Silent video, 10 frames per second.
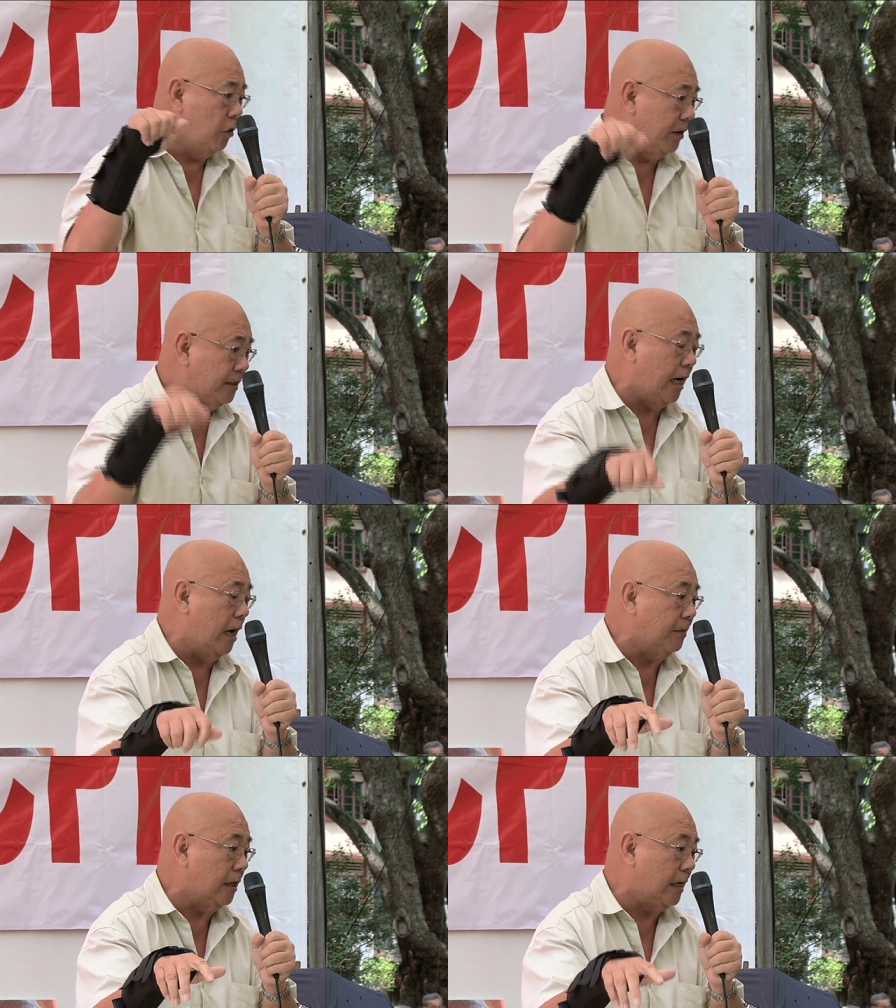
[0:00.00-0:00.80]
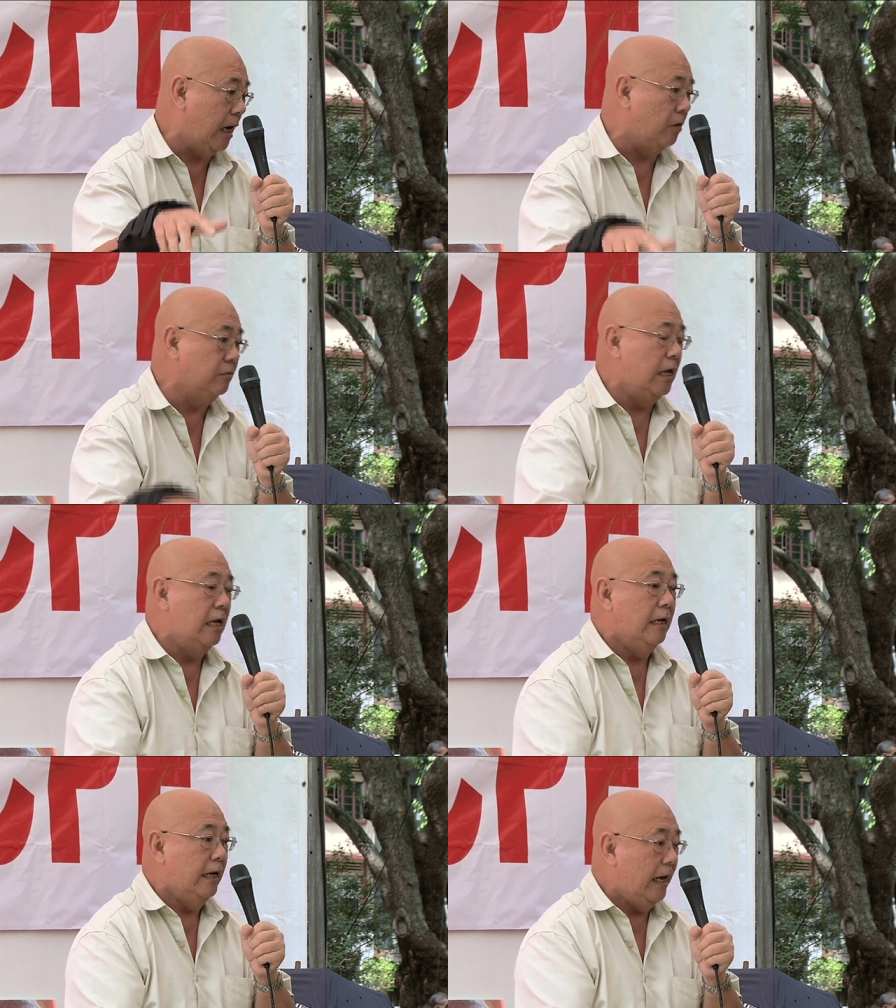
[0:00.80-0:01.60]
your retirement account,
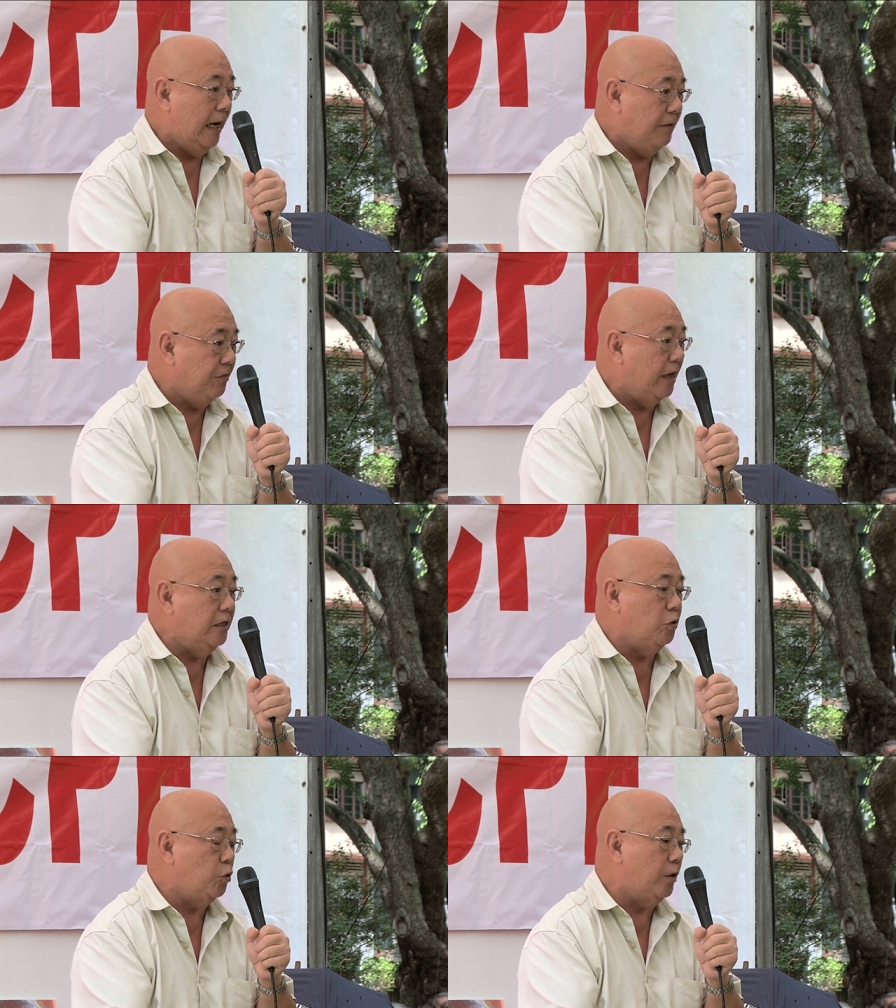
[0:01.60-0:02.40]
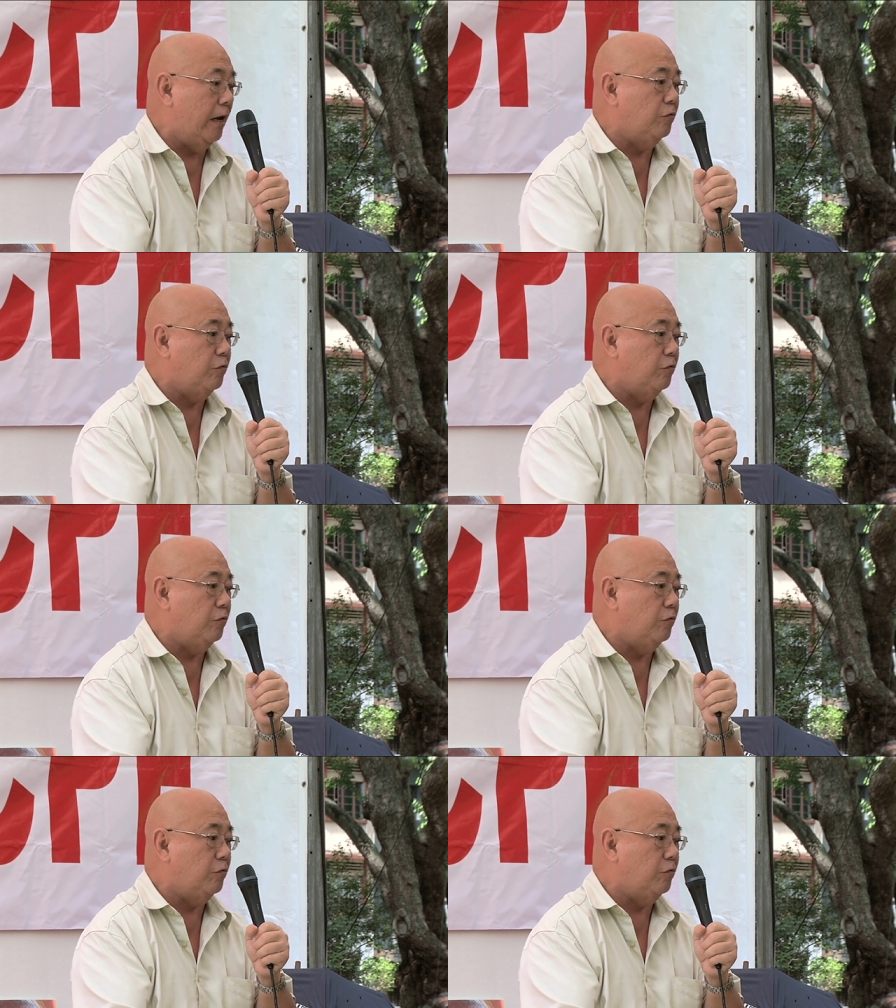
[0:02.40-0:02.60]
and then you don't